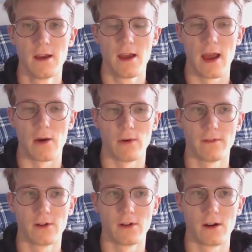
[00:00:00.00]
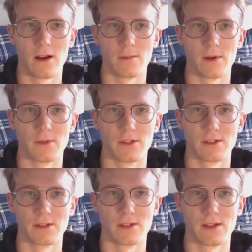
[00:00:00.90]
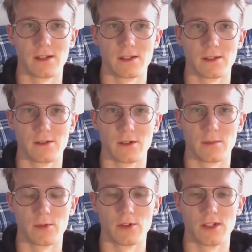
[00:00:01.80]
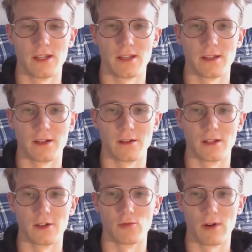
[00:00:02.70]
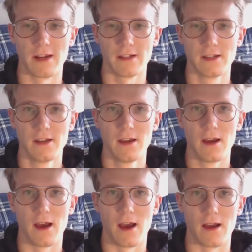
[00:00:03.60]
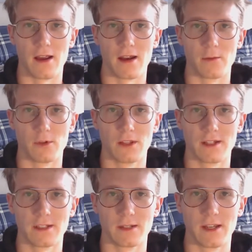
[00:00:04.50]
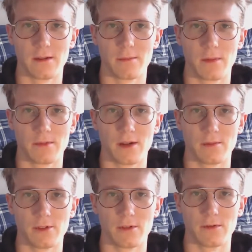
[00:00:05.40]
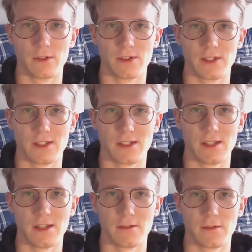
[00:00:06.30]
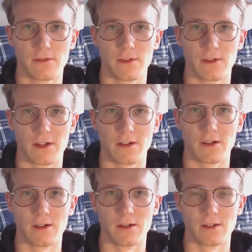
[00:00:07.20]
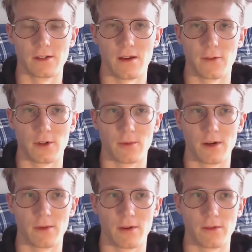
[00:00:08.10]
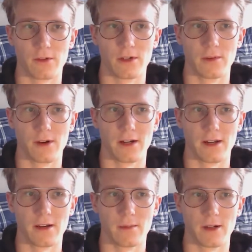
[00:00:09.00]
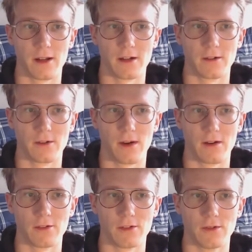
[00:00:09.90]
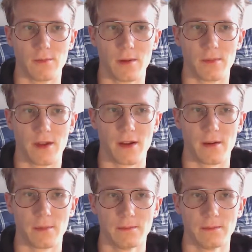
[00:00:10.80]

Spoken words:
However, I would still say it doesn't look particularly great. And I would like to get it bumped up to full 60 if I could. It's hovering right around 30 right now, but I don't know how to bump that up.